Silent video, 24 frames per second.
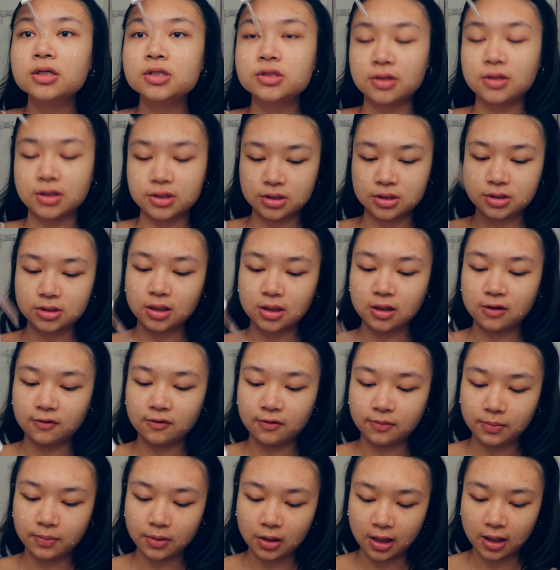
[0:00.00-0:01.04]
So I just kind
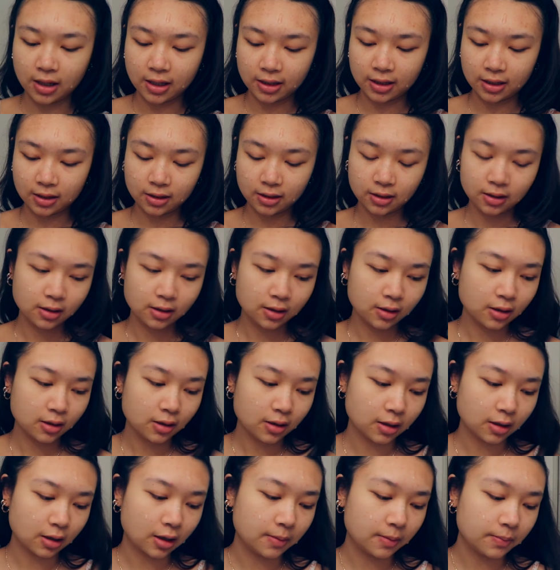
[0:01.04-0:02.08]
of apply
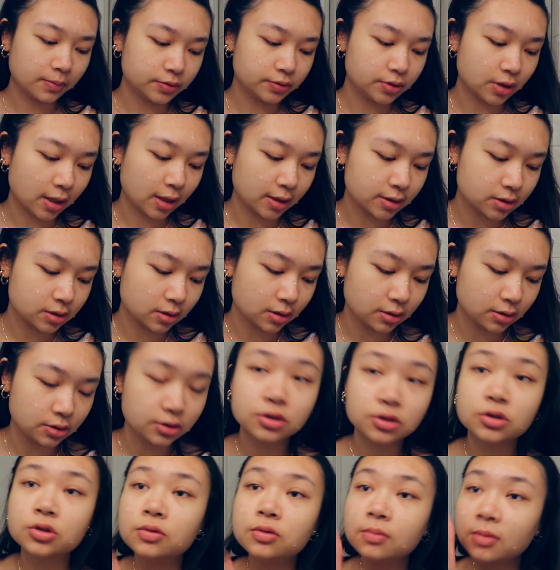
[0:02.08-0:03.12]
a couple dots
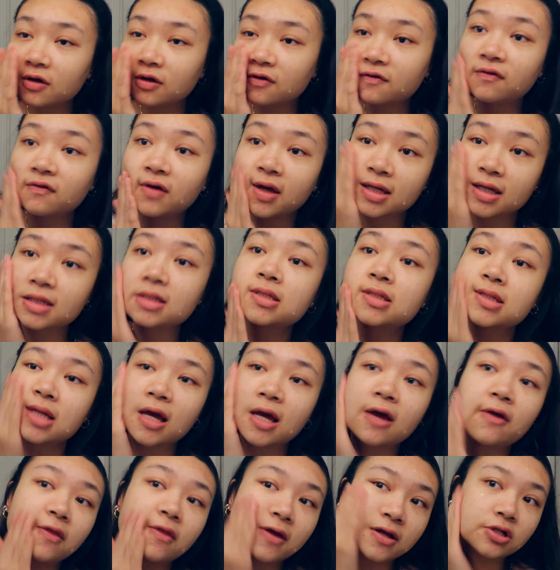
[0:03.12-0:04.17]
onto my face
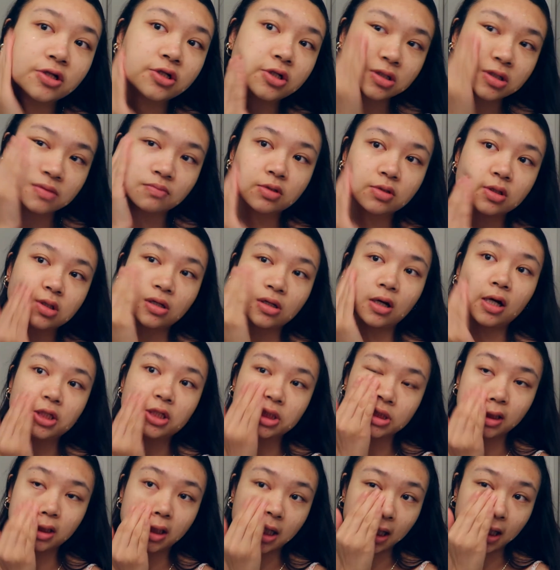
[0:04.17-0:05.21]
and then just
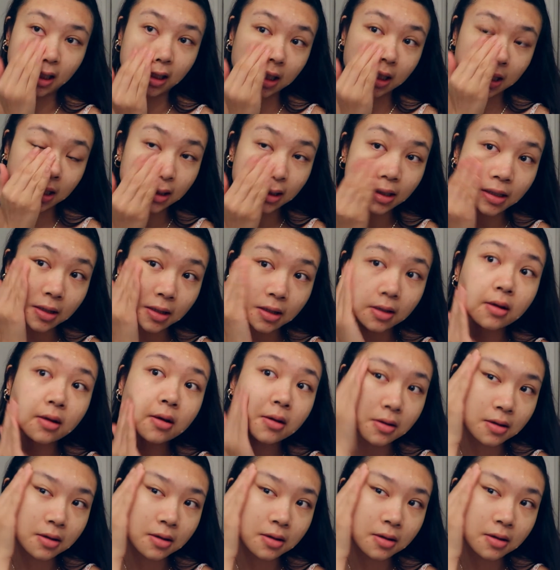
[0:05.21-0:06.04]
massage it in.